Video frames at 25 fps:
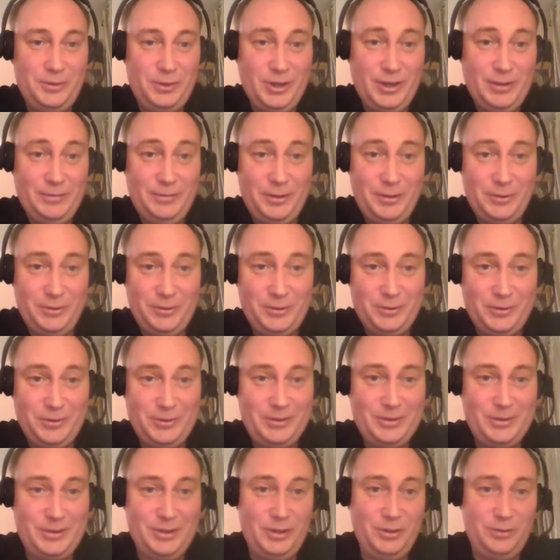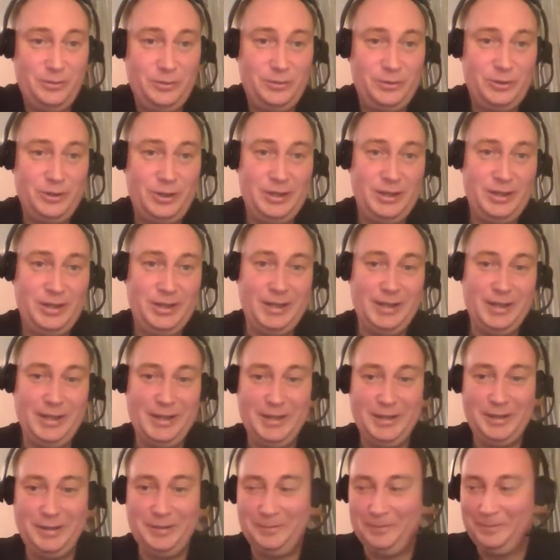Java users use JDK
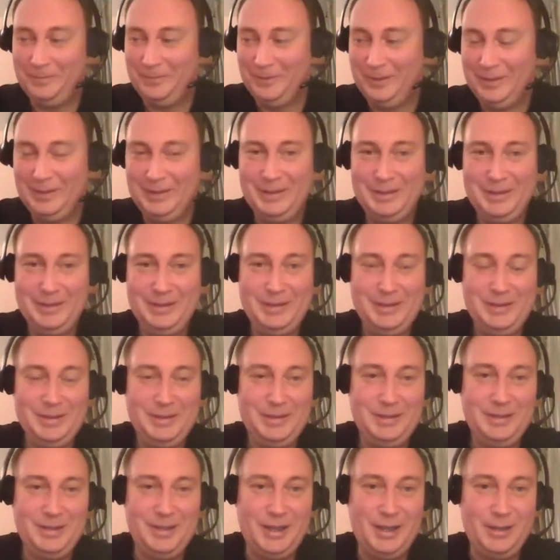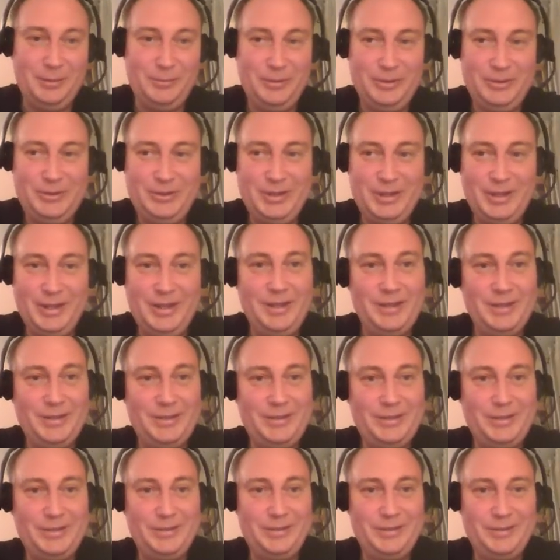8. I won't say
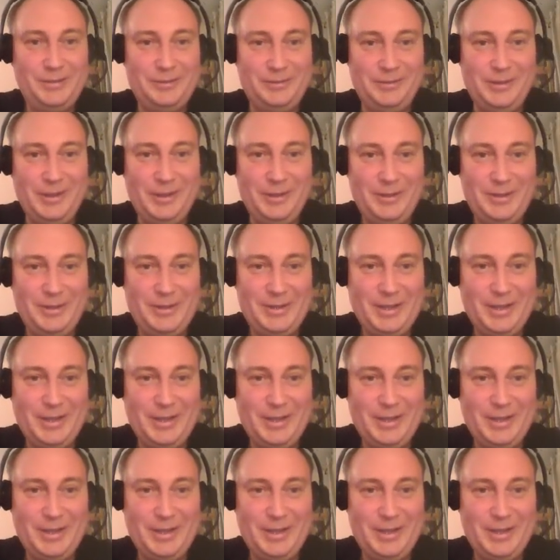it's very